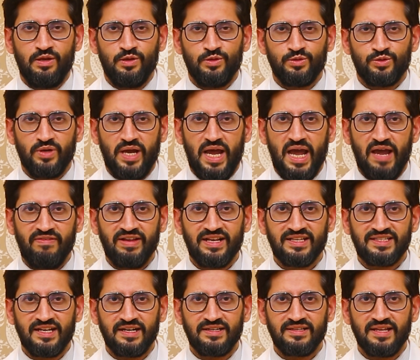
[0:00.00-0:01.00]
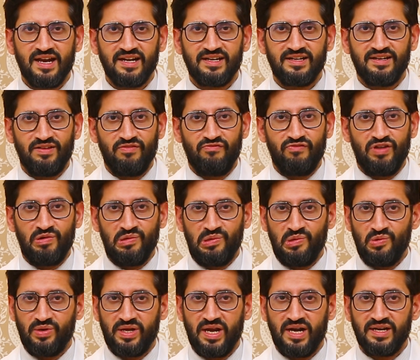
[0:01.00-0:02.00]
So having said that, when you
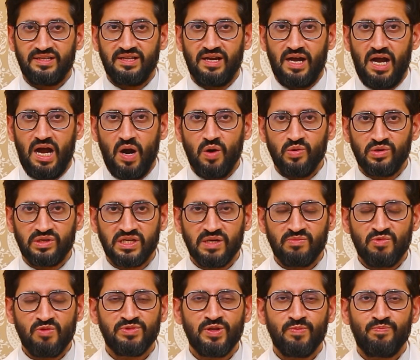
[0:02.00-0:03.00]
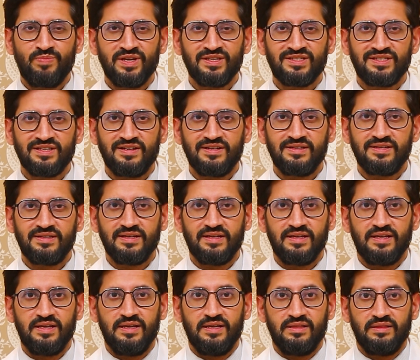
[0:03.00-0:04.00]
look at the outcome of the patient,
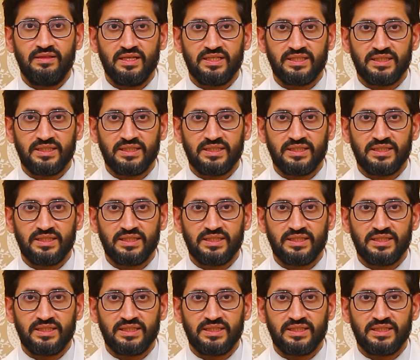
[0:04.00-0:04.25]
the